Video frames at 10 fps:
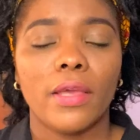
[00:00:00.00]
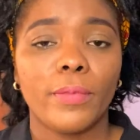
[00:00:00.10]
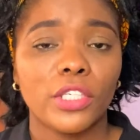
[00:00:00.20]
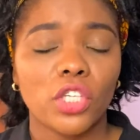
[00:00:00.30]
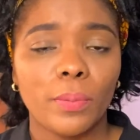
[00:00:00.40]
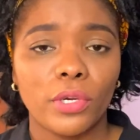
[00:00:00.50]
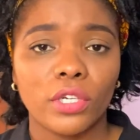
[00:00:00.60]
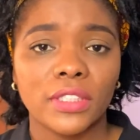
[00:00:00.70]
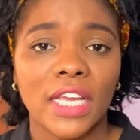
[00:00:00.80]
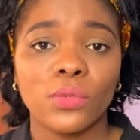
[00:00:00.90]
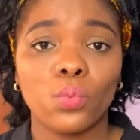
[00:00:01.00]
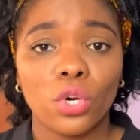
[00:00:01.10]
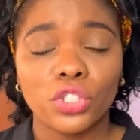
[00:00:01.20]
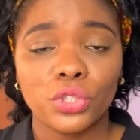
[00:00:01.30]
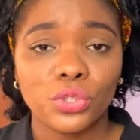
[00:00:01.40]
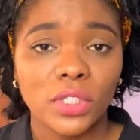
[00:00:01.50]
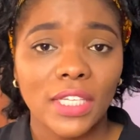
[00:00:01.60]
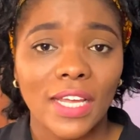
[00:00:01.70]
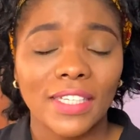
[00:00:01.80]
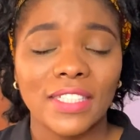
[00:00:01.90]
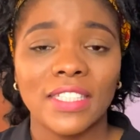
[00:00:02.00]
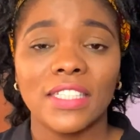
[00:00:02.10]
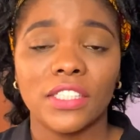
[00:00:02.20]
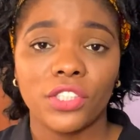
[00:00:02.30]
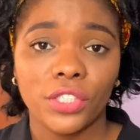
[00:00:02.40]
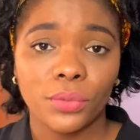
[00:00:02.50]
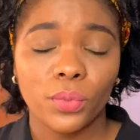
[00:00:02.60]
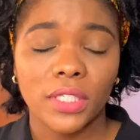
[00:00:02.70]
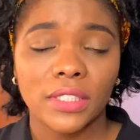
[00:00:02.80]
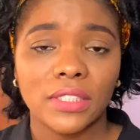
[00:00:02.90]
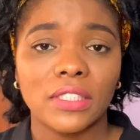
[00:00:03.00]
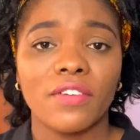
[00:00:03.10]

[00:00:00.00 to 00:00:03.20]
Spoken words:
Benzoyl peroxide works to treat acne in three ways.